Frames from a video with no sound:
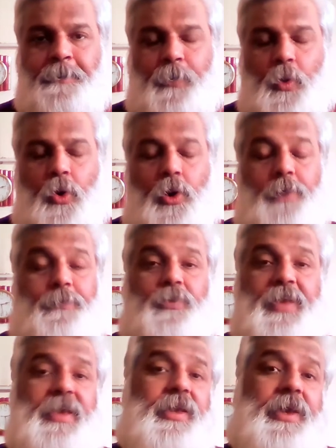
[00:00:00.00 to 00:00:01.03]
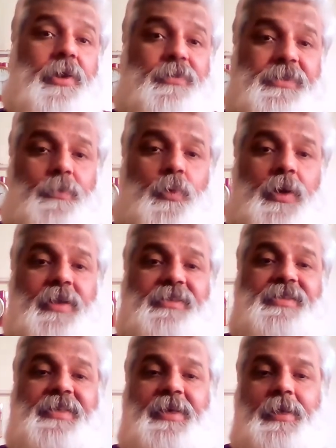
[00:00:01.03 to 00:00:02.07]
or if you're taking care of someone as a
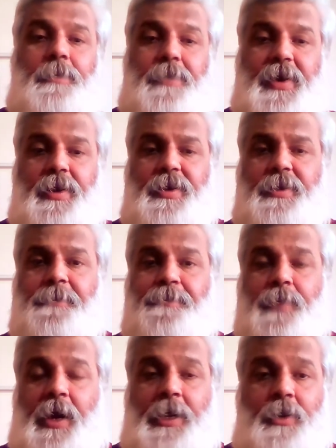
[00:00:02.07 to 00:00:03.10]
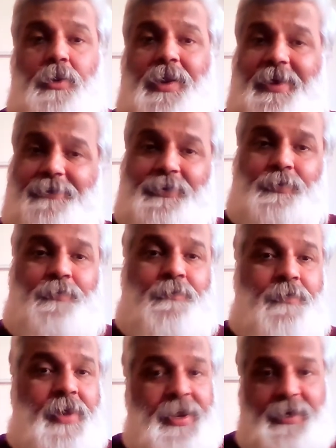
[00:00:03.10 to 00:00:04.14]
single parent, I know life is
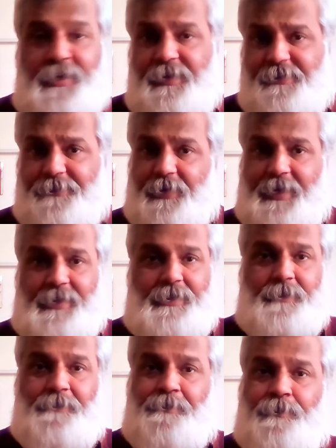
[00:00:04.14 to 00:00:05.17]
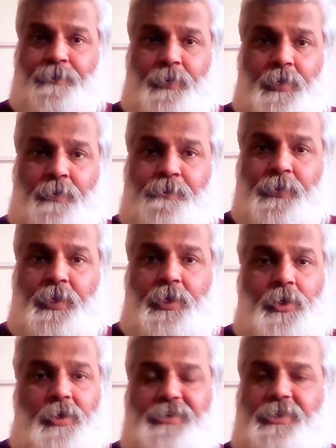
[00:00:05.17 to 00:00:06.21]
very tough, like in
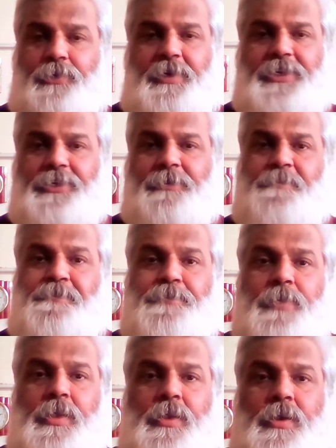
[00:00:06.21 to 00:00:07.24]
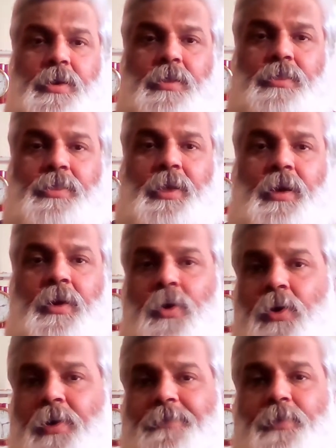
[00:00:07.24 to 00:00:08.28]
your situation,
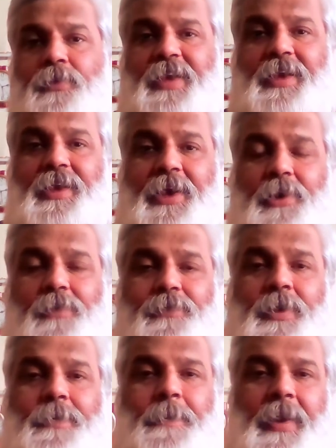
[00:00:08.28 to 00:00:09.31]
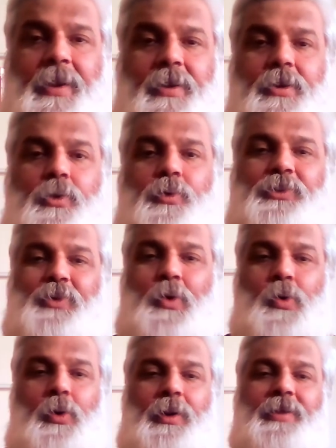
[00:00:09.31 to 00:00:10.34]
or if you're taking care of a dependent who's
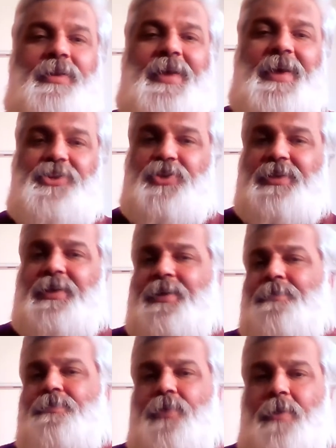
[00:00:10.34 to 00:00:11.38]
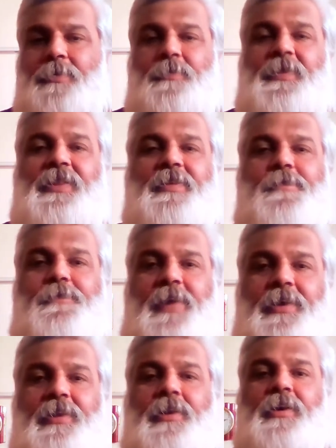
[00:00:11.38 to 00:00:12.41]
old and aging and probably in their
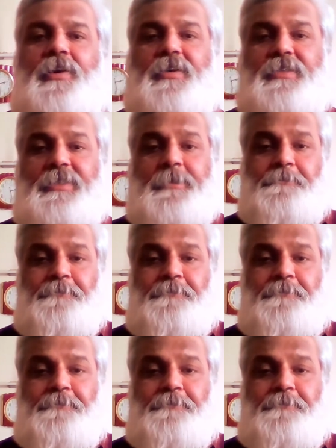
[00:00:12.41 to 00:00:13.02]
final years,